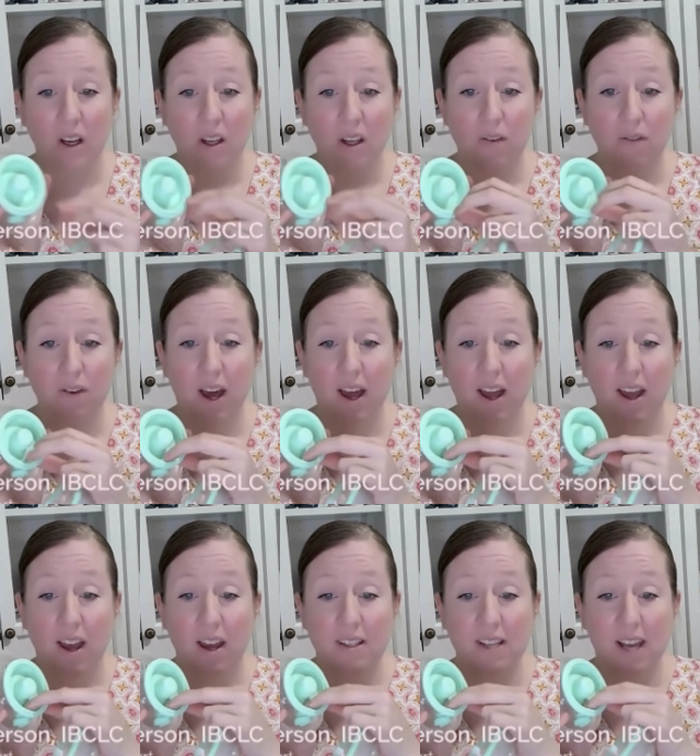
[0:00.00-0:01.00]
You've got
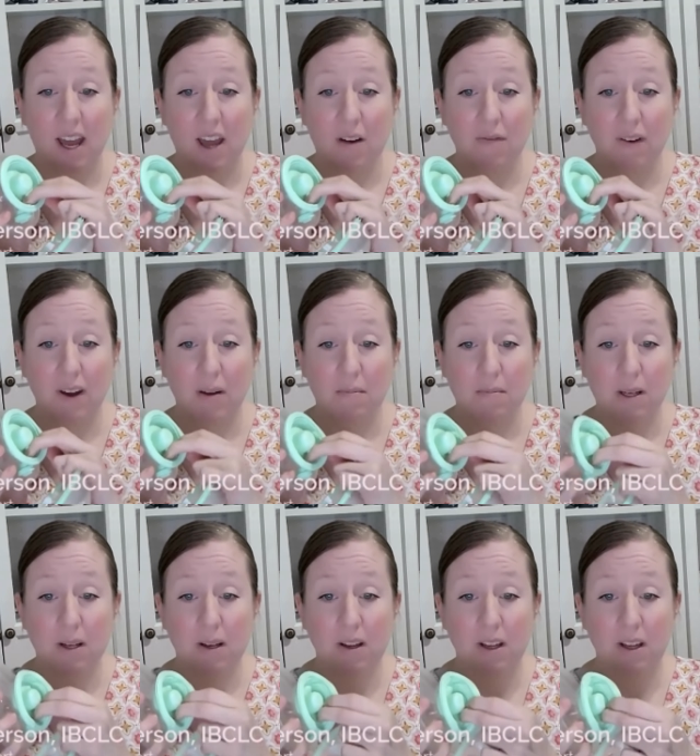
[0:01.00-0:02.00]
a diaphragm
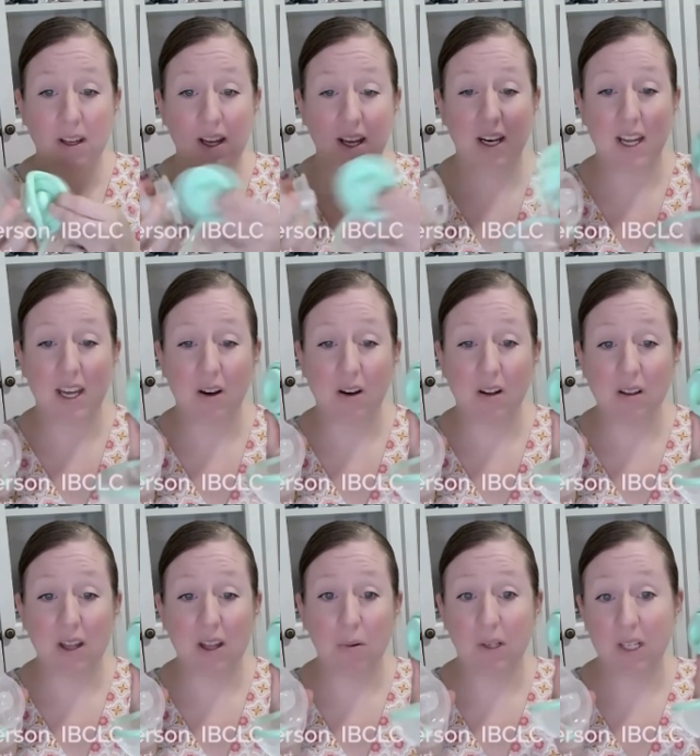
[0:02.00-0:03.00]
in here
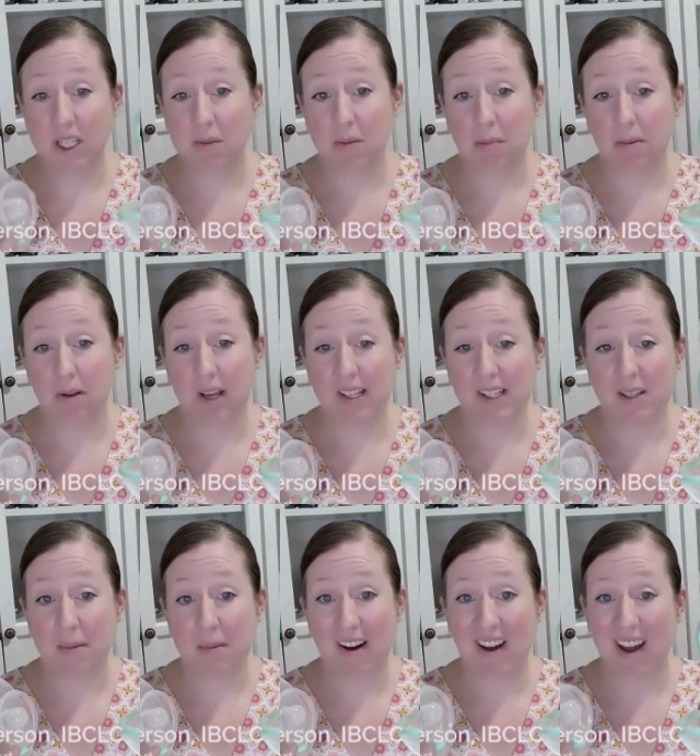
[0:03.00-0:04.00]
that will need to be replaced
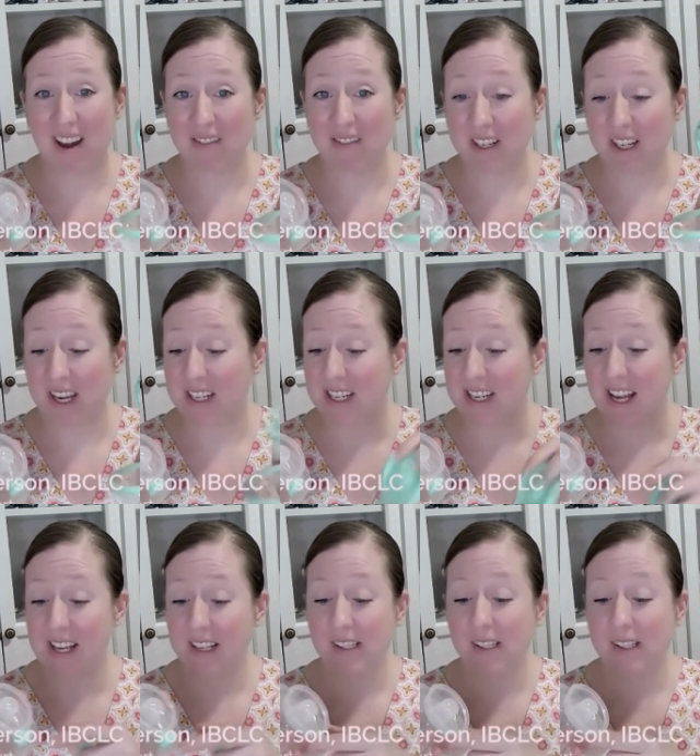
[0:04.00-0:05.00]
about every 90
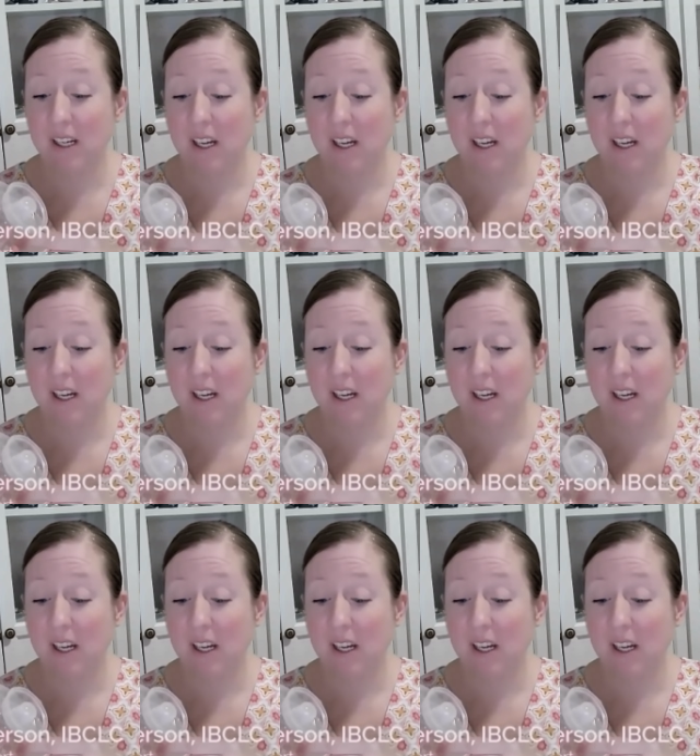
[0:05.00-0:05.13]
days.